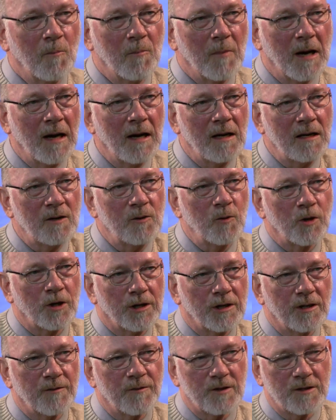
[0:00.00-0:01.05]
My
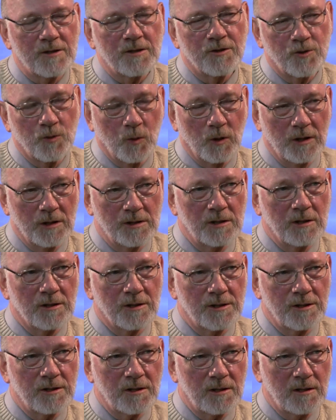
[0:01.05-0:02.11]
read of the situation
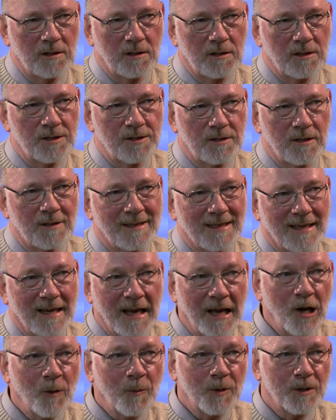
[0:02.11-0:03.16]
is, is, that the
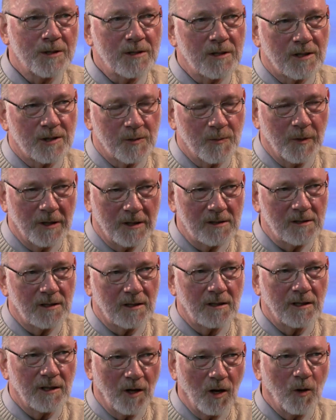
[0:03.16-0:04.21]
campus has
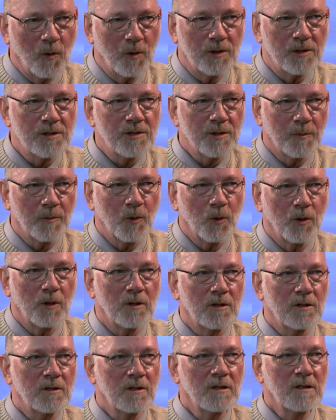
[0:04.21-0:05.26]
basically always
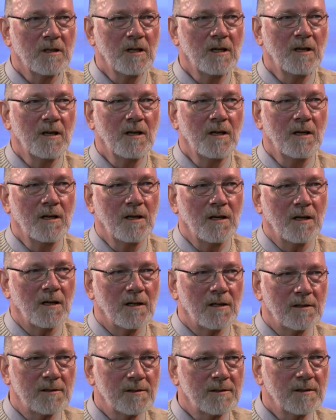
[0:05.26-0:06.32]
supported
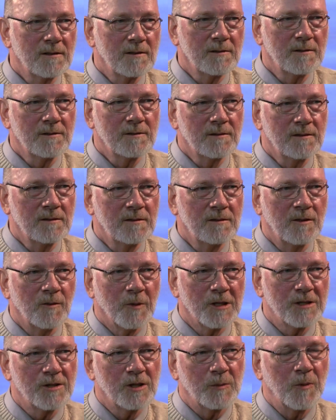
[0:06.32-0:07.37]
uh,
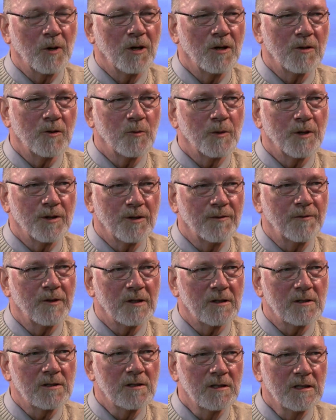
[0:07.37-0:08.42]
domestic partner
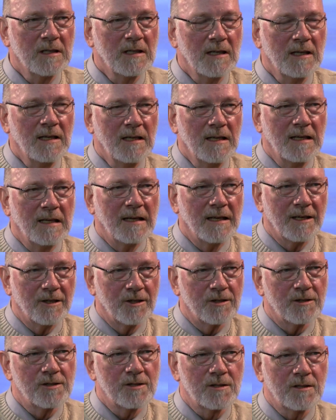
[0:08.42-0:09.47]
benefits, and
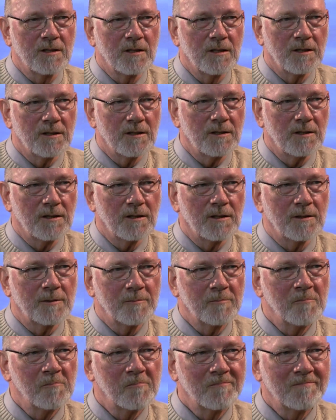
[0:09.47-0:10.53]
it's the
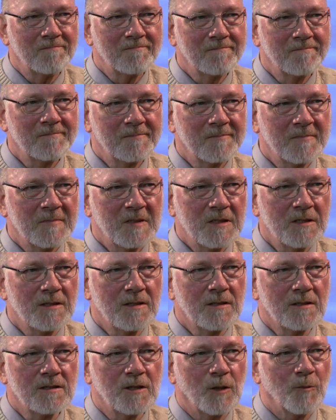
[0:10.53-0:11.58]
um,
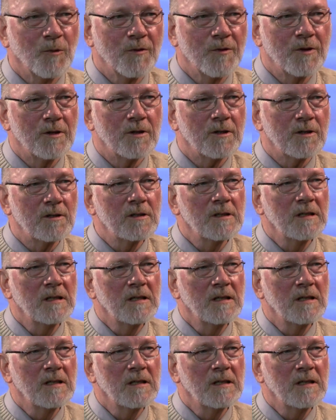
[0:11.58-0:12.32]
some of the